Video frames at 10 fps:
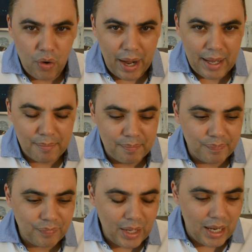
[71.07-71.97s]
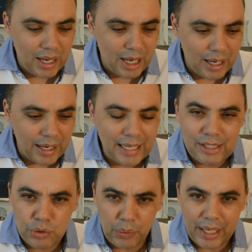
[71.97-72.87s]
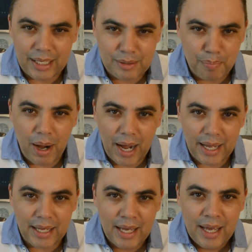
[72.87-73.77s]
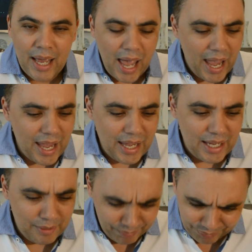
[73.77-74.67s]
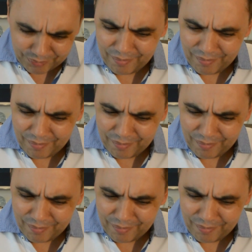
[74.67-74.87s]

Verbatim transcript: I am intrigued by a